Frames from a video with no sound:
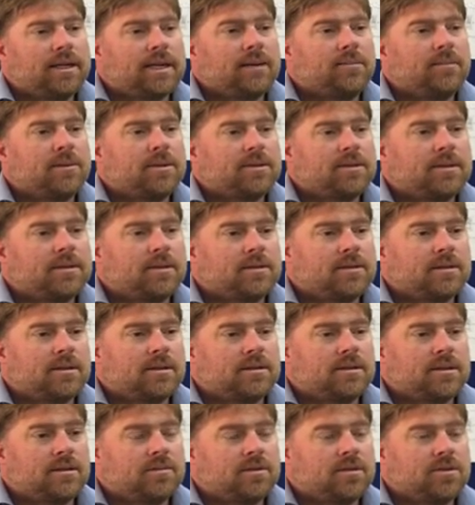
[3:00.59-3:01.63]
cumbersome
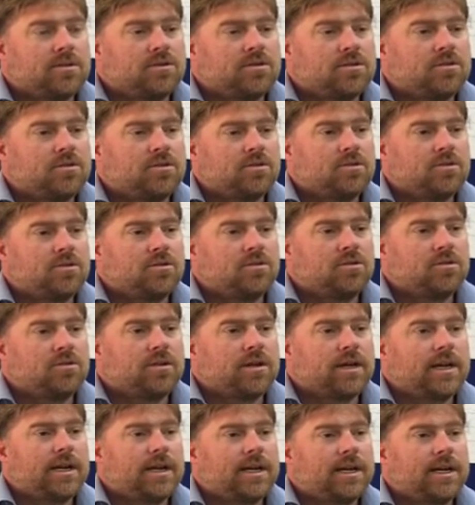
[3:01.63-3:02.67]
systems to
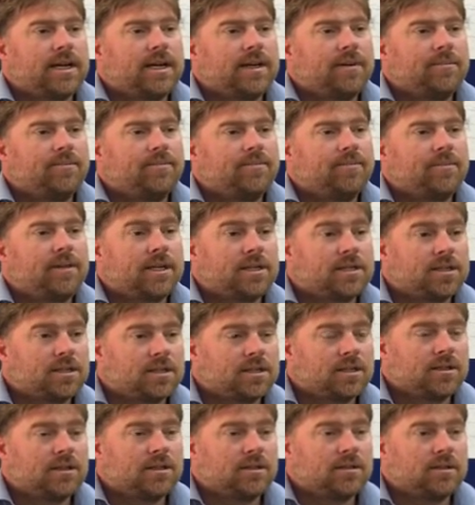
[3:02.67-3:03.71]

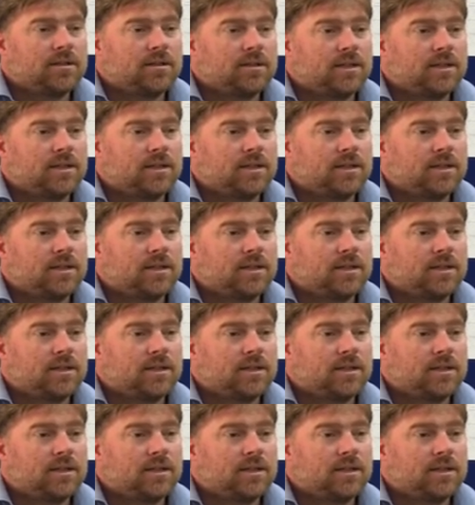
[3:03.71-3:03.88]
digital